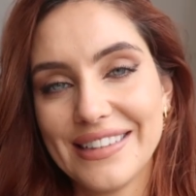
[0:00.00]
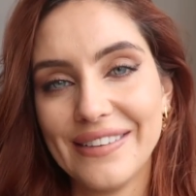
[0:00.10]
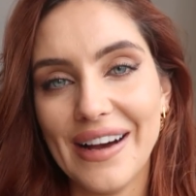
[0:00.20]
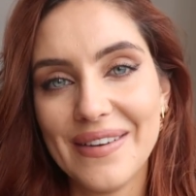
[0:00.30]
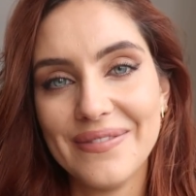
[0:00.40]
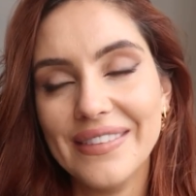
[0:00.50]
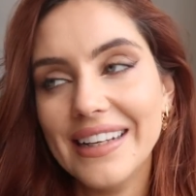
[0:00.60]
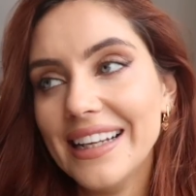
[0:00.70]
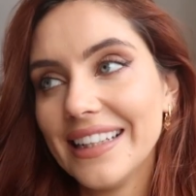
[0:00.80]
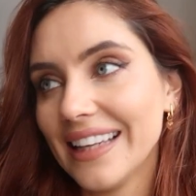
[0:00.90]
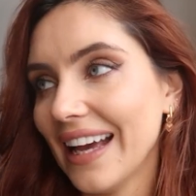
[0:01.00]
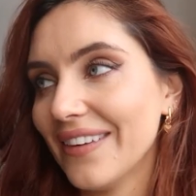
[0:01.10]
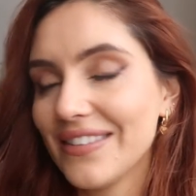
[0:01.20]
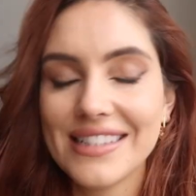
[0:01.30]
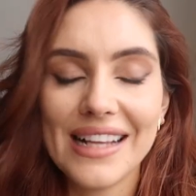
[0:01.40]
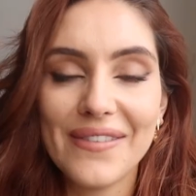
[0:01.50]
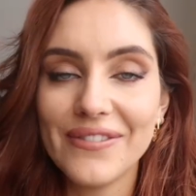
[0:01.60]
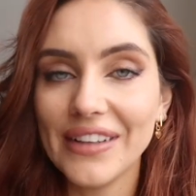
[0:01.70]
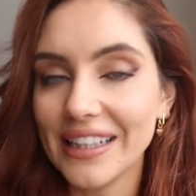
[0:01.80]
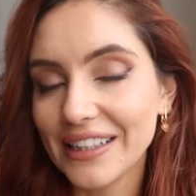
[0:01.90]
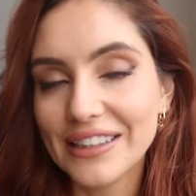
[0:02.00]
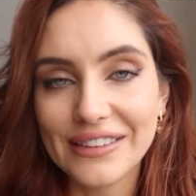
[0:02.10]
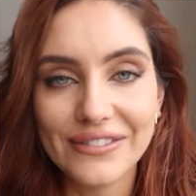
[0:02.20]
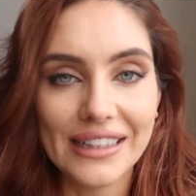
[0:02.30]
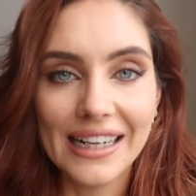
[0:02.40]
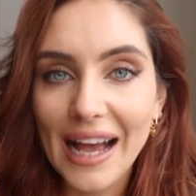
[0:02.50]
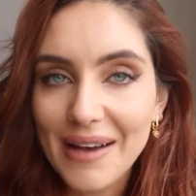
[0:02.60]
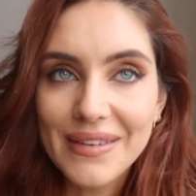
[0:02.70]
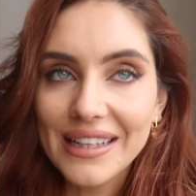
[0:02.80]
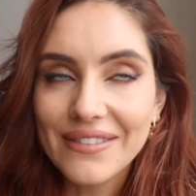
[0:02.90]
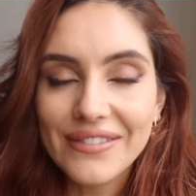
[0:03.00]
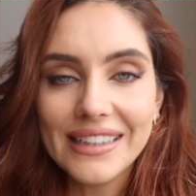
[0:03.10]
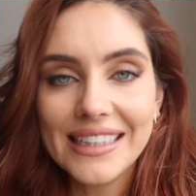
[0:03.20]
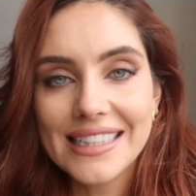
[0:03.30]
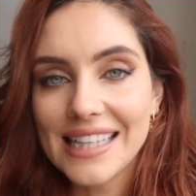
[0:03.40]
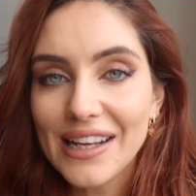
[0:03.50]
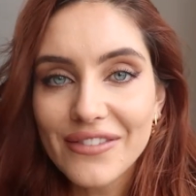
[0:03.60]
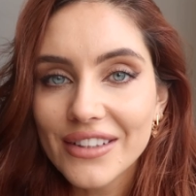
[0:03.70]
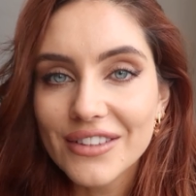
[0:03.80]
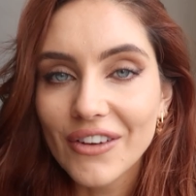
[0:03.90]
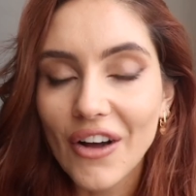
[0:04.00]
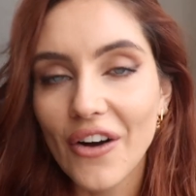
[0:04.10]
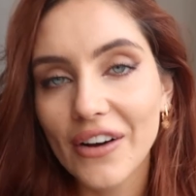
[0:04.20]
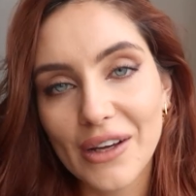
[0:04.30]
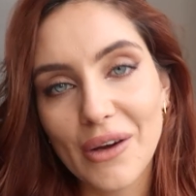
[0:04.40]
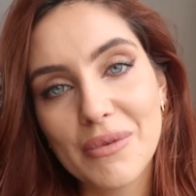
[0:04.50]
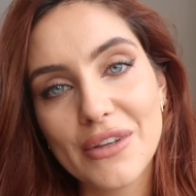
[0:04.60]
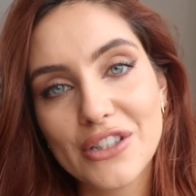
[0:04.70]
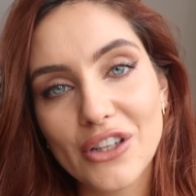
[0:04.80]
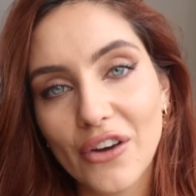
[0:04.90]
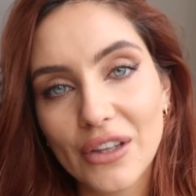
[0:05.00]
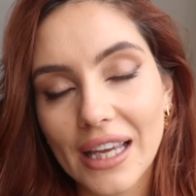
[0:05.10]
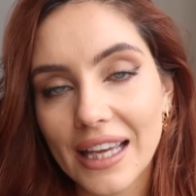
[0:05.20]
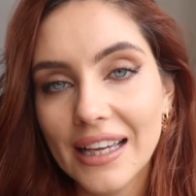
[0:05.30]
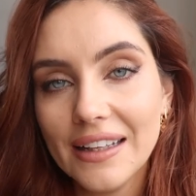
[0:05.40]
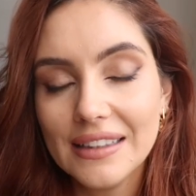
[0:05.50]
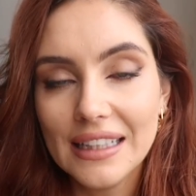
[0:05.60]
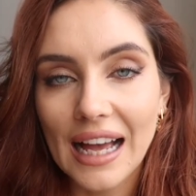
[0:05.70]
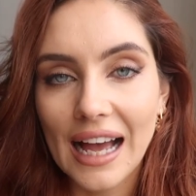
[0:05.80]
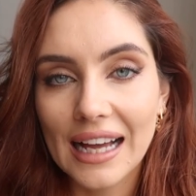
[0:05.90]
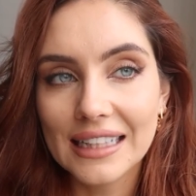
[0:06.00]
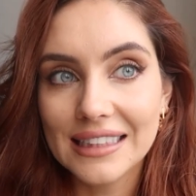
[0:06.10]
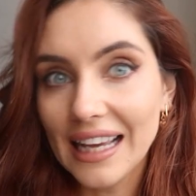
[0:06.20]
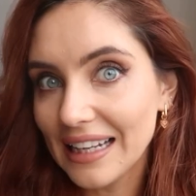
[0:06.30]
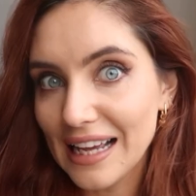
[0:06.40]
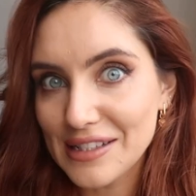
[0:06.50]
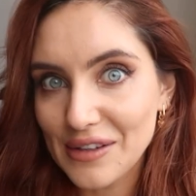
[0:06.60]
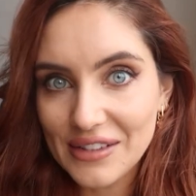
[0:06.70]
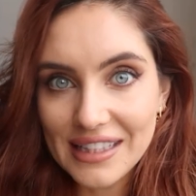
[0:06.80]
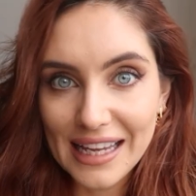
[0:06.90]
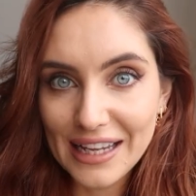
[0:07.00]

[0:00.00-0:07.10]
So um, yeah, I'm just, I'm feeling good, I'm feeling happy, I'm feeling excited for this vlog. I hope you enjoy it and yeah, let's go to the